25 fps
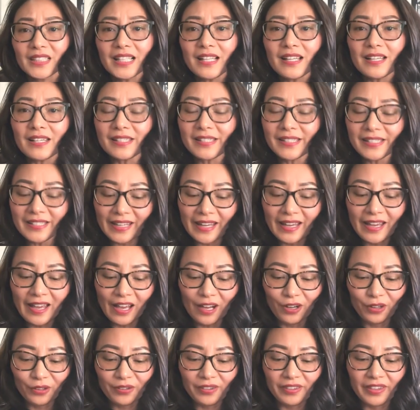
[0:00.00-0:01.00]
Stay
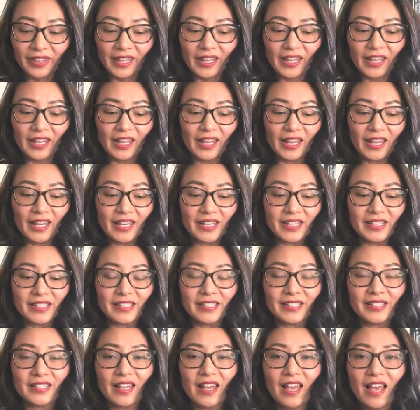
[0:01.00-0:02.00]
healthy
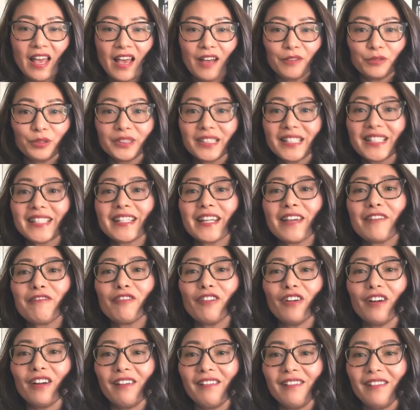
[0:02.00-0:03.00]
is would save
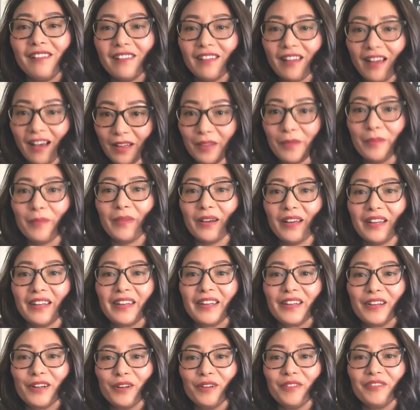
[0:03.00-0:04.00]
a lot of
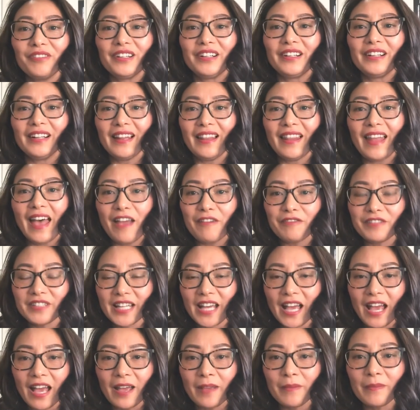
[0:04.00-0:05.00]
money over a
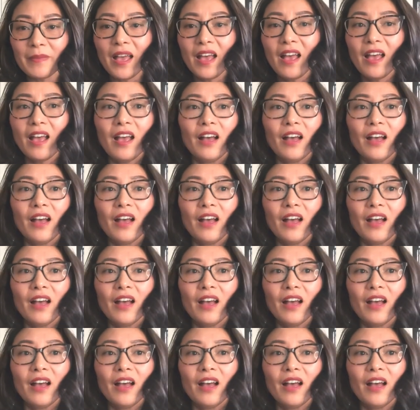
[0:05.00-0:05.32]
lifetime.